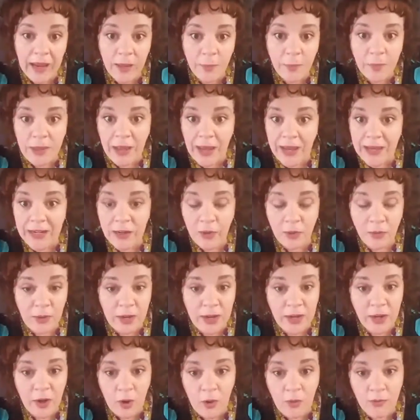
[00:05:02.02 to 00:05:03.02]
applied it
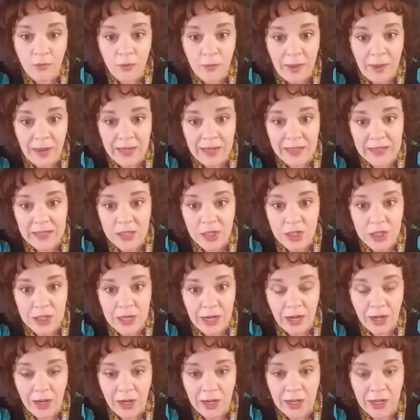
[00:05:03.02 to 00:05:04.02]
right over my incision
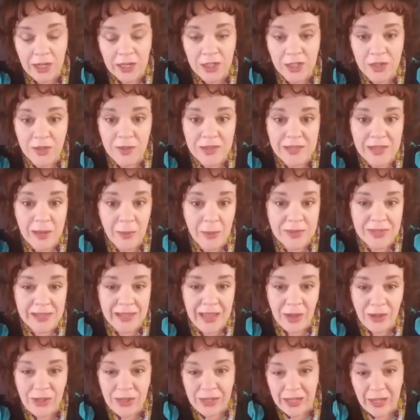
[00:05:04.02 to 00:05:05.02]
area. As soon as I was
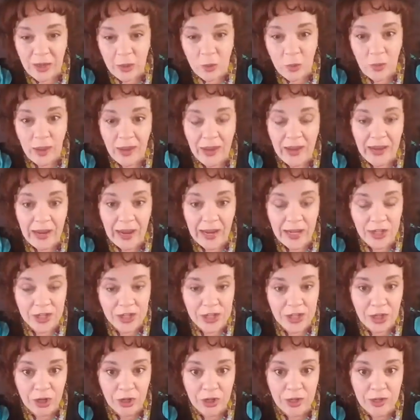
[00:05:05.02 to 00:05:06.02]
allowed to get it wet, I just
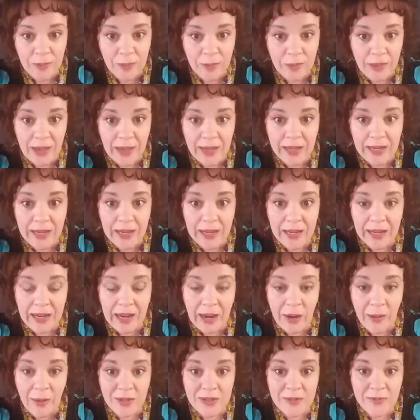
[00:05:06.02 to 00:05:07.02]
started applying it, and
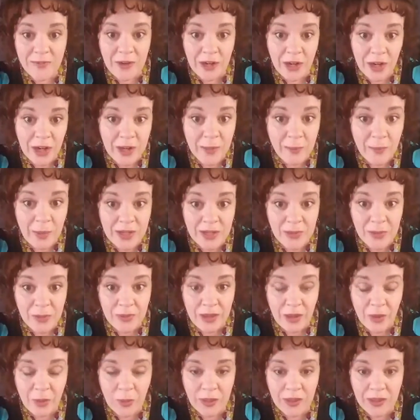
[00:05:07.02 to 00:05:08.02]
I was very impressed with
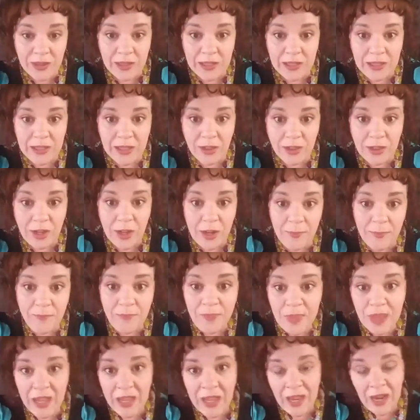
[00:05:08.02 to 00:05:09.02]
how quickly it healed up.
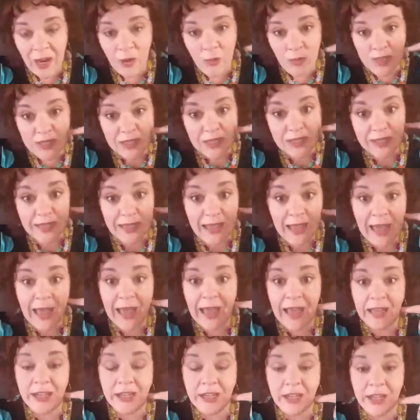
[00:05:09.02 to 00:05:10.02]
I recently
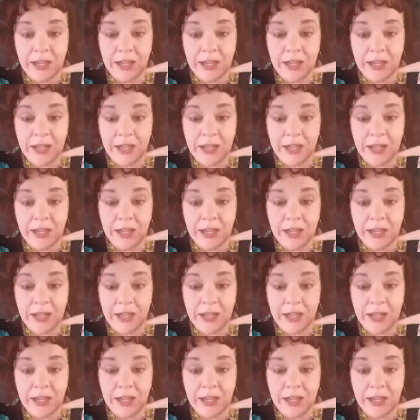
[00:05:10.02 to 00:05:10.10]
had